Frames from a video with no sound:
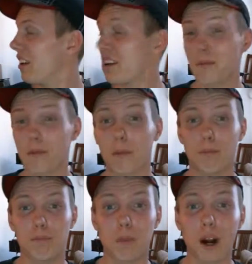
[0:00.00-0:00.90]
just
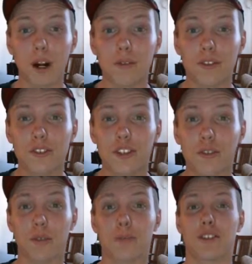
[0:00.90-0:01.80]
barfs
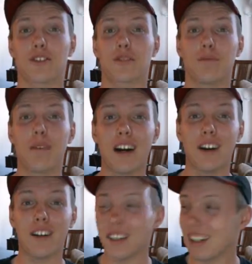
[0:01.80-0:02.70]
just from the
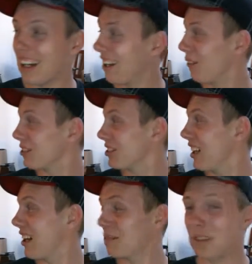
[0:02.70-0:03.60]
smell. I was
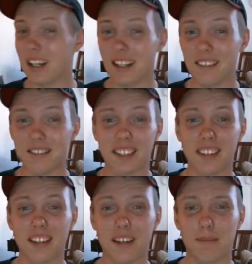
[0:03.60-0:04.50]
going
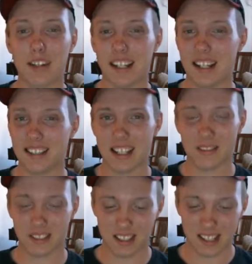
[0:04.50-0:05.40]
to laugh my ass
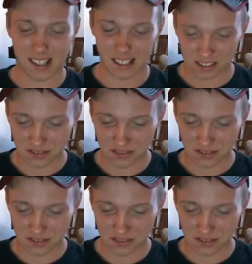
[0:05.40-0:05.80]
off for that.